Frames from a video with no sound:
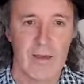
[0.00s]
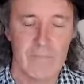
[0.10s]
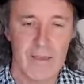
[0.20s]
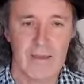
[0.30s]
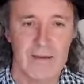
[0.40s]

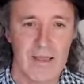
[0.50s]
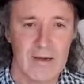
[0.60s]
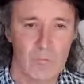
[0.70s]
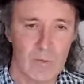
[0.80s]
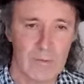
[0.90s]
men
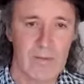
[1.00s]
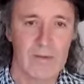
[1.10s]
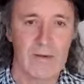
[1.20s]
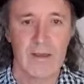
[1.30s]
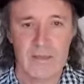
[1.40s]
and
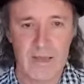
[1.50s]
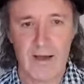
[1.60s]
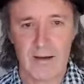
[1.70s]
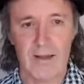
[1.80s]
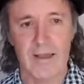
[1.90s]
women,
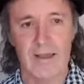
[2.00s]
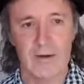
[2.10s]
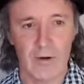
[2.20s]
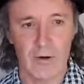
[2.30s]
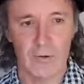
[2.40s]
young
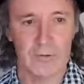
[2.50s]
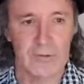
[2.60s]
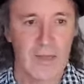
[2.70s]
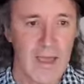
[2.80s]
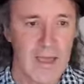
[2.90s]
and old,
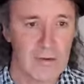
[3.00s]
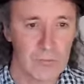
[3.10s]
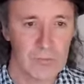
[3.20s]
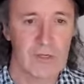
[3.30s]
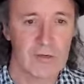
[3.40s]
and
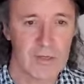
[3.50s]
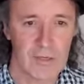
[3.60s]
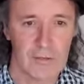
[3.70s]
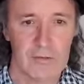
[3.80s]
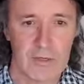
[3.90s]
also
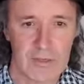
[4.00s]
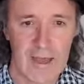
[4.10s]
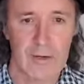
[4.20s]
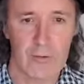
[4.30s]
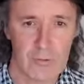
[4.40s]
killed the
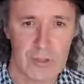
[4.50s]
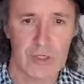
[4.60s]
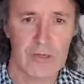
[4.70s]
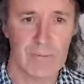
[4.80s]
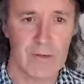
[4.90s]
cattle,
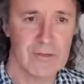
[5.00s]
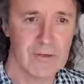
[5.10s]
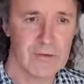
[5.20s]
sheep, and